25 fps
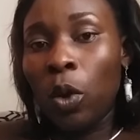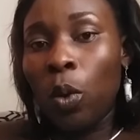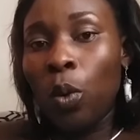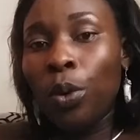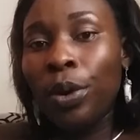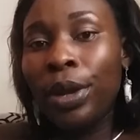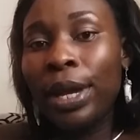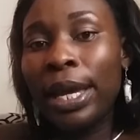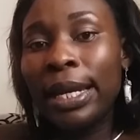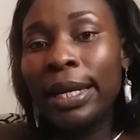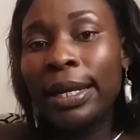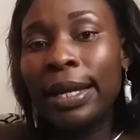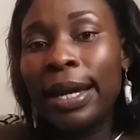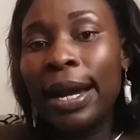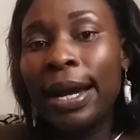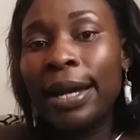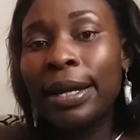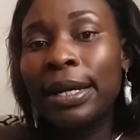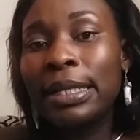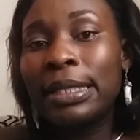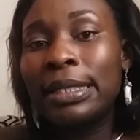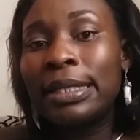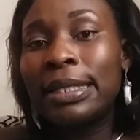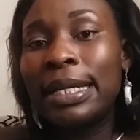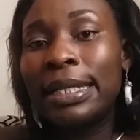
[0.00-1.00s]
we
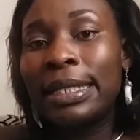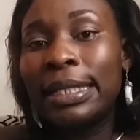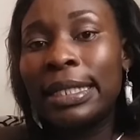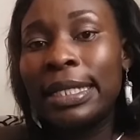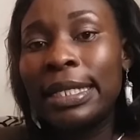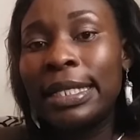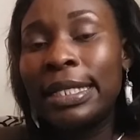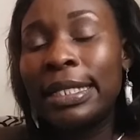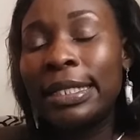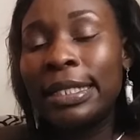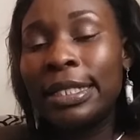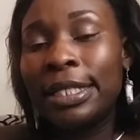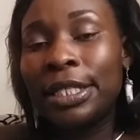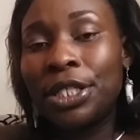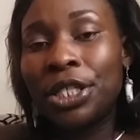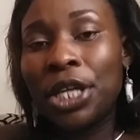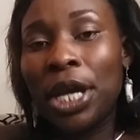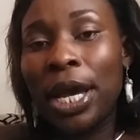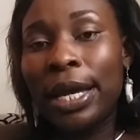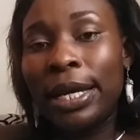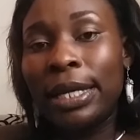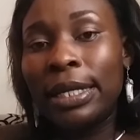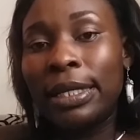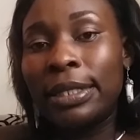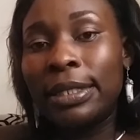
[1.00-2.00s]
encourage that each
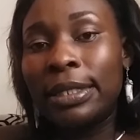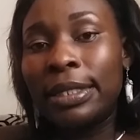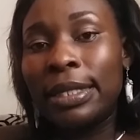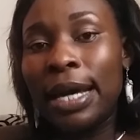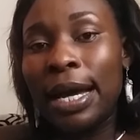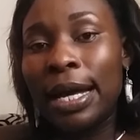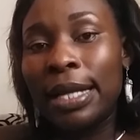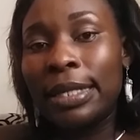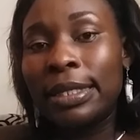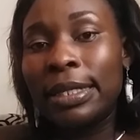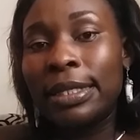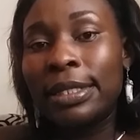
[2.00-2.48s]
child has